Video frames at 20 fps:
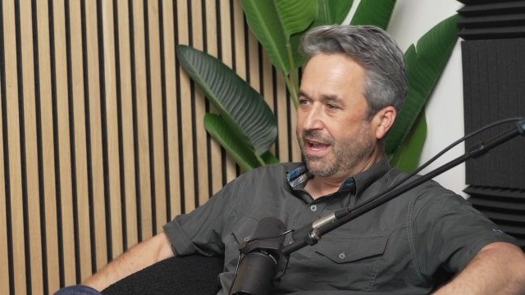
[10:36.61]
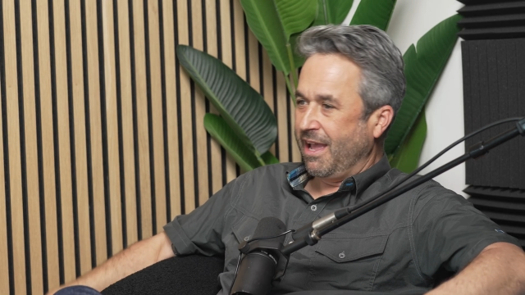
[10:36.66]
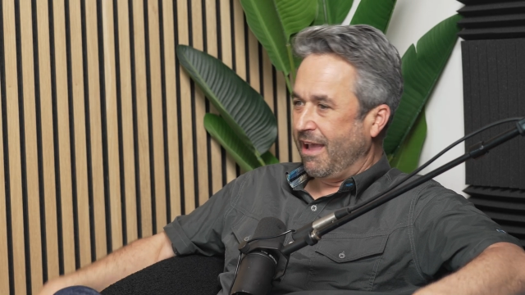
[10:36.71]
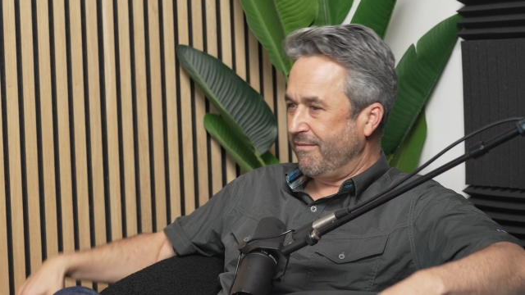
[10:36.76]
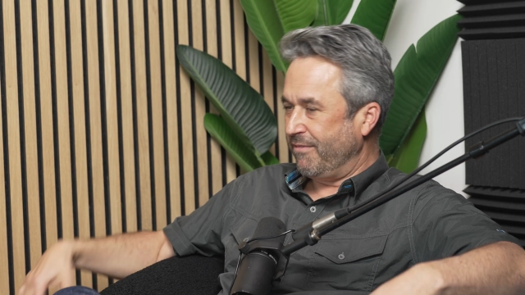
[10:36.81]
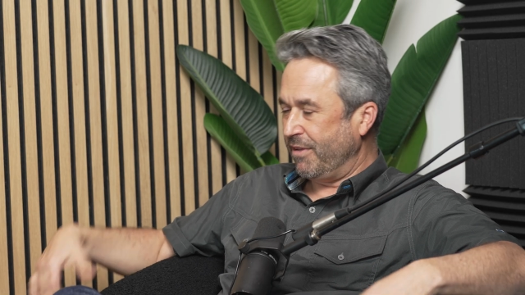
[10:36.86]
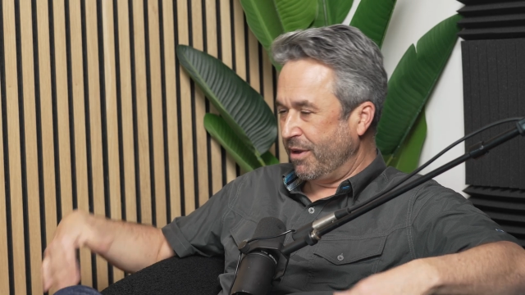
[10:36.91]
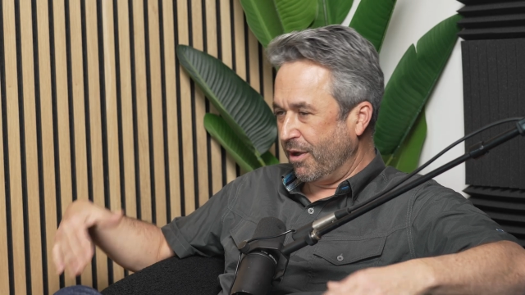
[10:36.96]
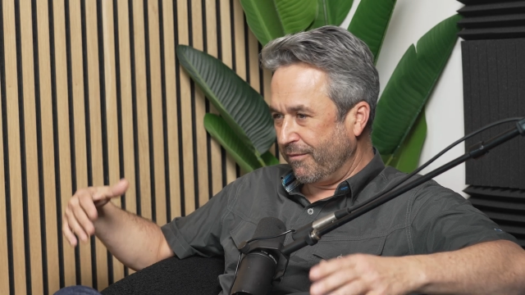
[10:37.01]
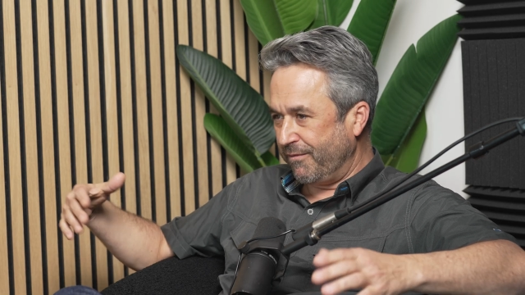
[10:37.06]

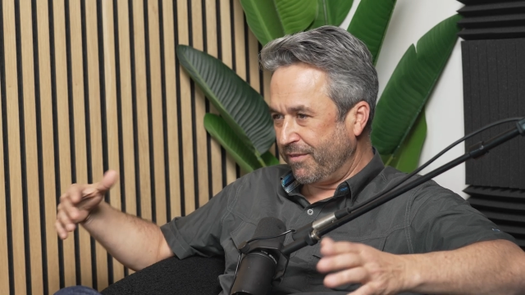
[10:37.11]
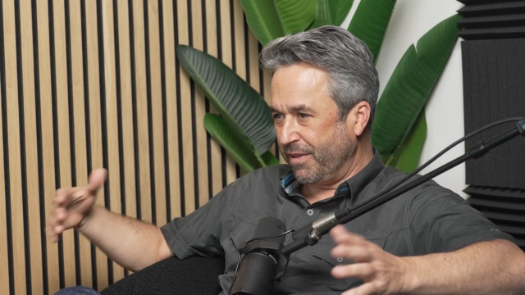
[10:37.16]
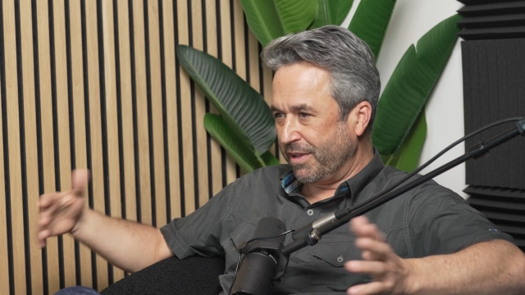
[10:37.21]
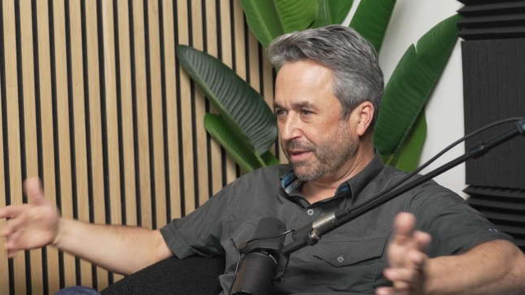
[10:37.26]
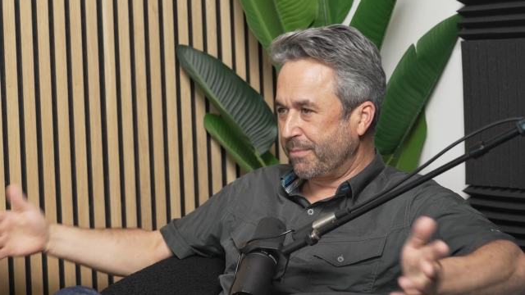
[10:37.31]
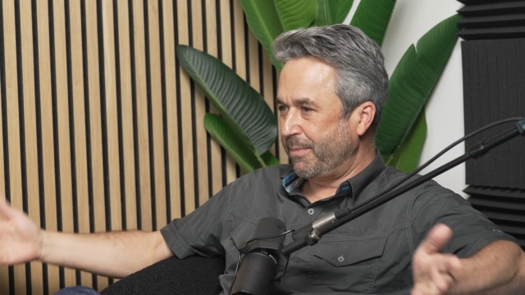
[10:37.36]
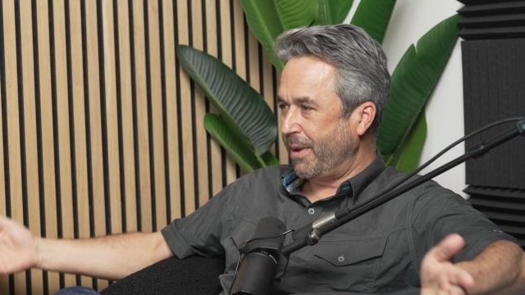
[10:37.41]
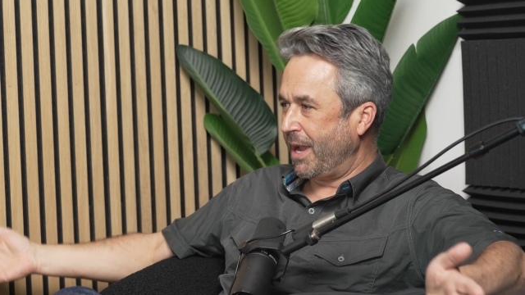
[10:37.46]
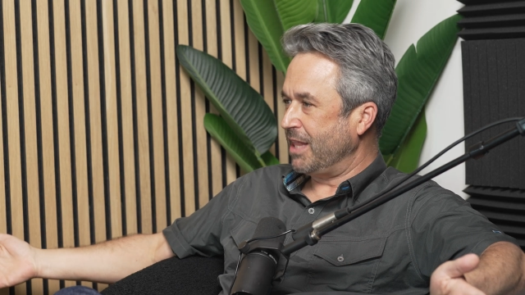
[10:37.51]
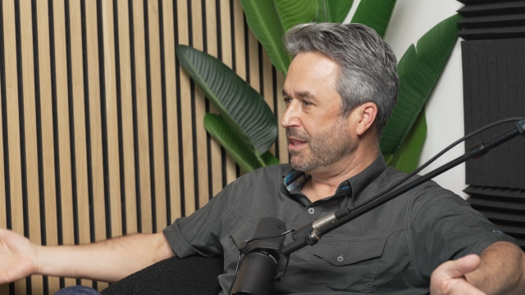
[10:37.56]
If you don't feel
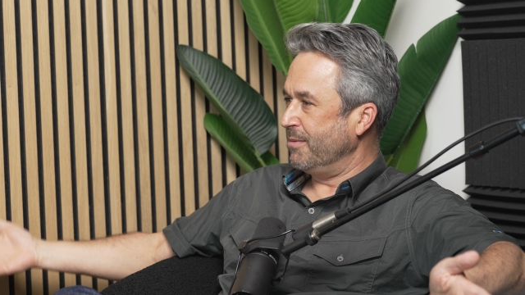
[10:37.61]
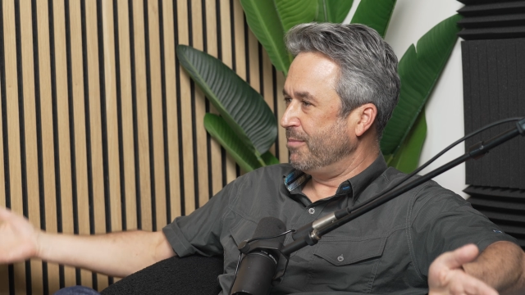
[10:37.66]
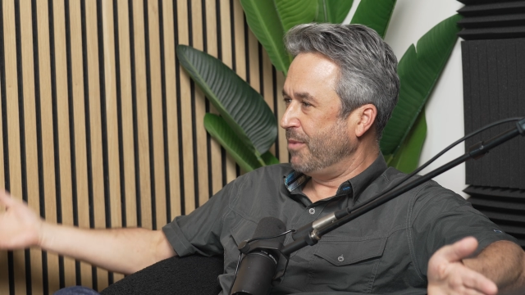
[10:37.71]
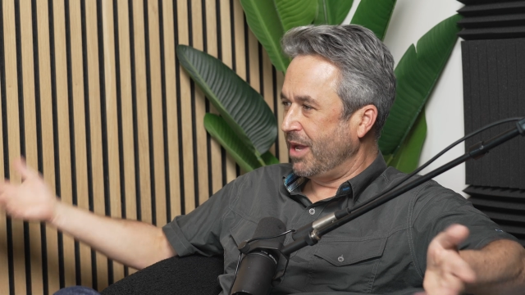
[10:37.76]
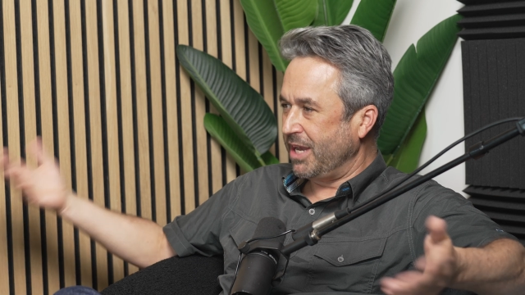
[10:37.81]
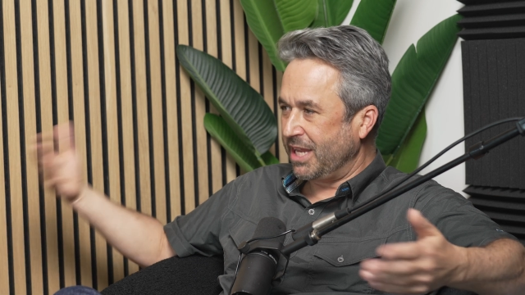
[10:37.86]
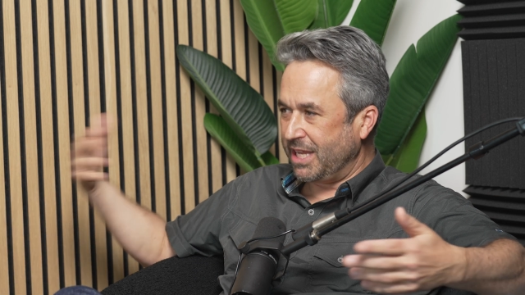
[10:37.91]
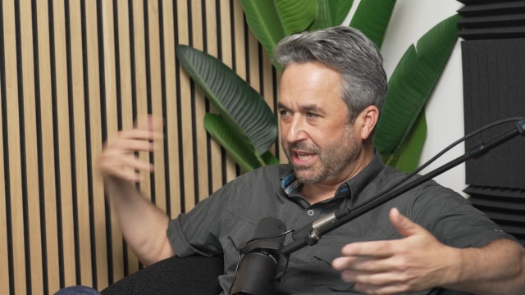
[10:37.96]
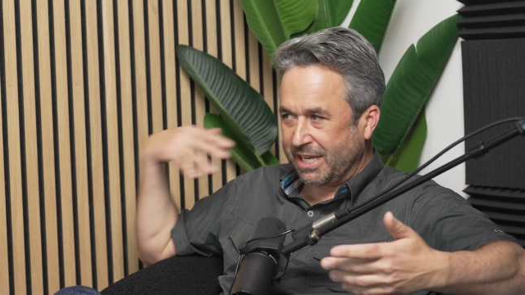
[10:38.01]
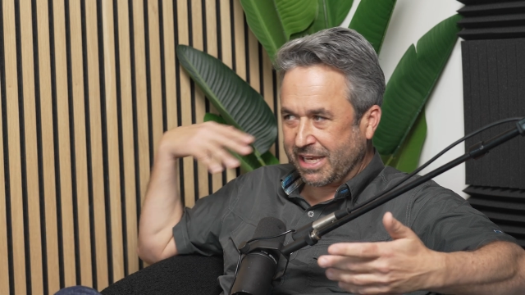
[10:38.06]
like paying the
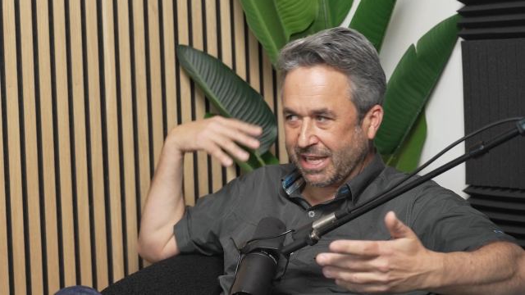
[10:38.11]
money,